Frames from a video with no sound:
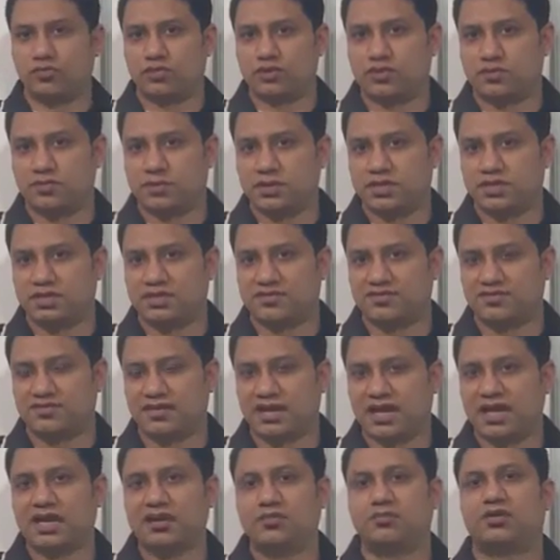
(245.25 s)
which means if
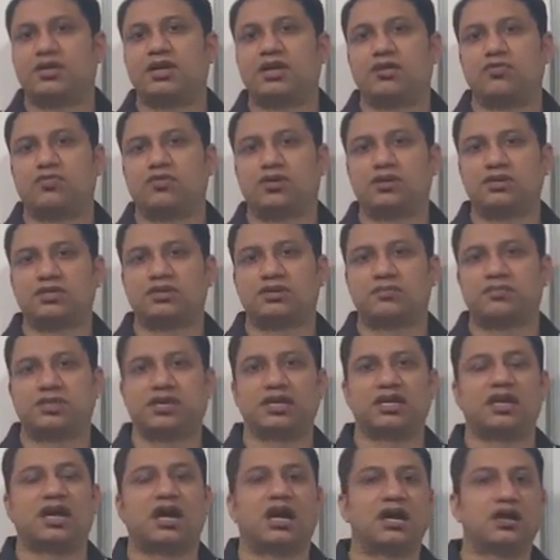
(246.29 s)
anybody wants
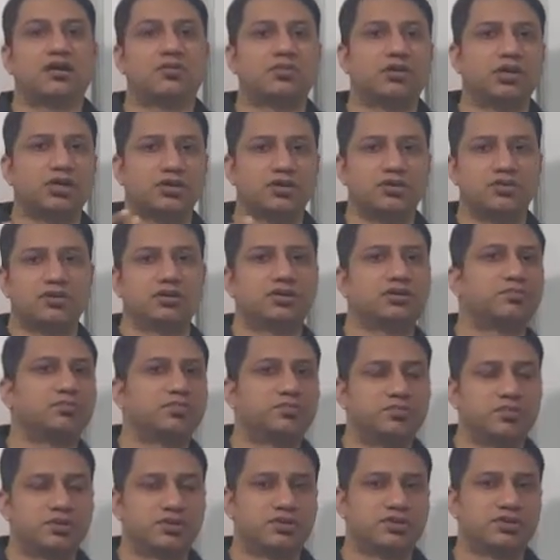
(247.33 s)
something in hardware, you are the
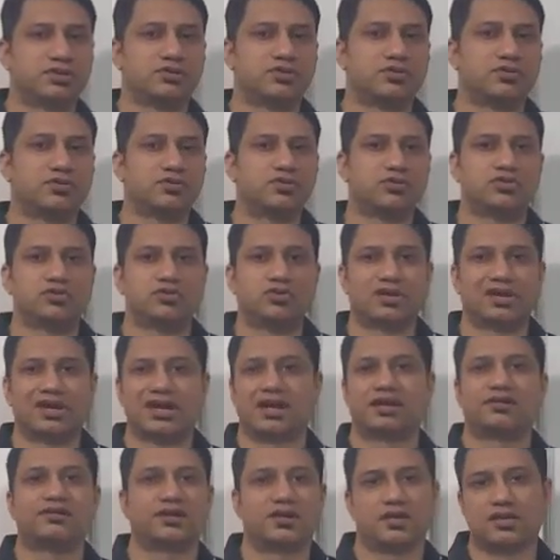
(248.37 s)
person to go to, or
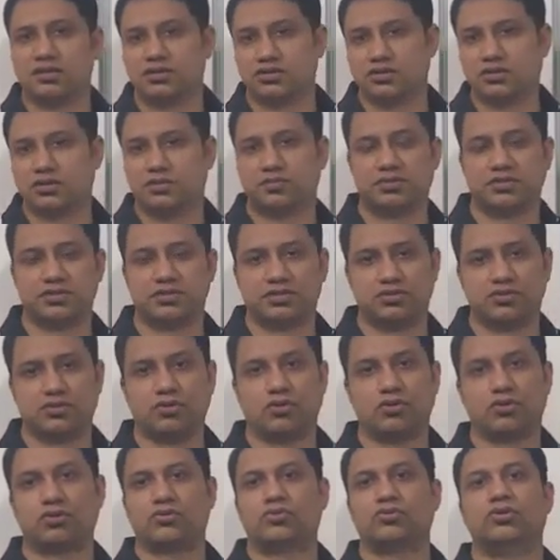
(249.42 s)
electricals, you are the person to
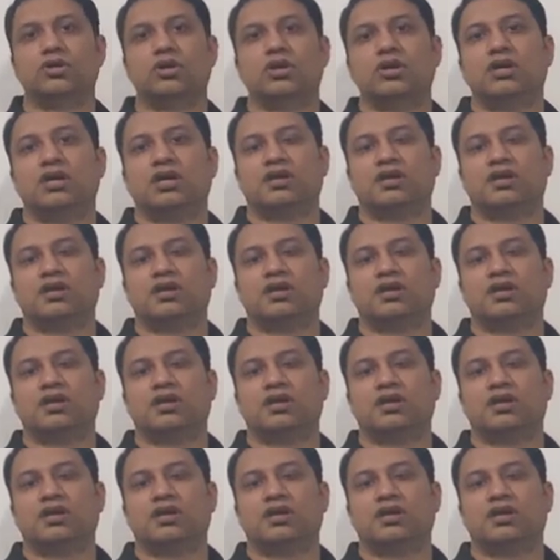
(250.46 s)
go to.